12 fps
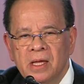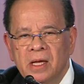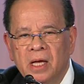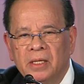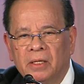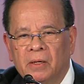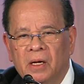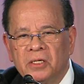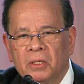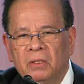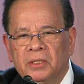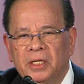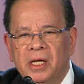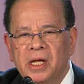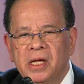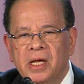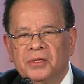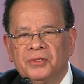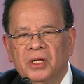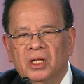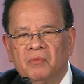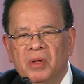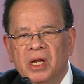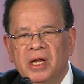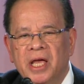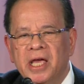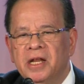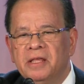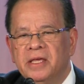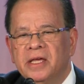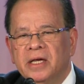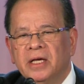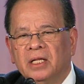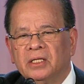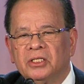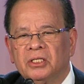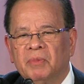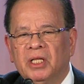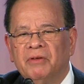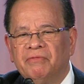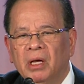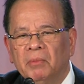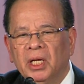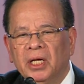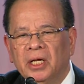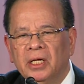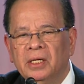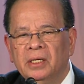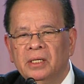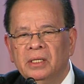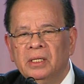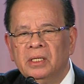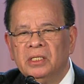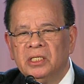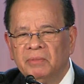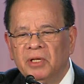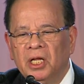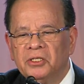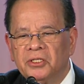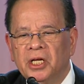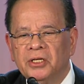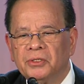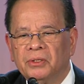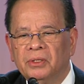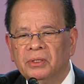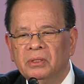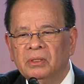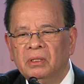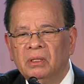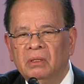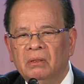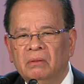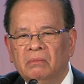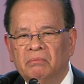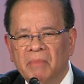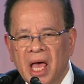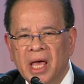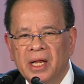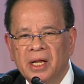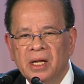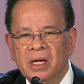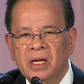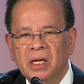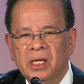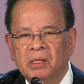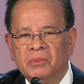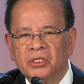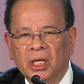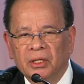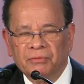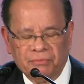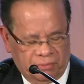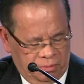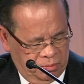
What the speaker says: And the casualty has not been anything else but the family, civilization, man himself.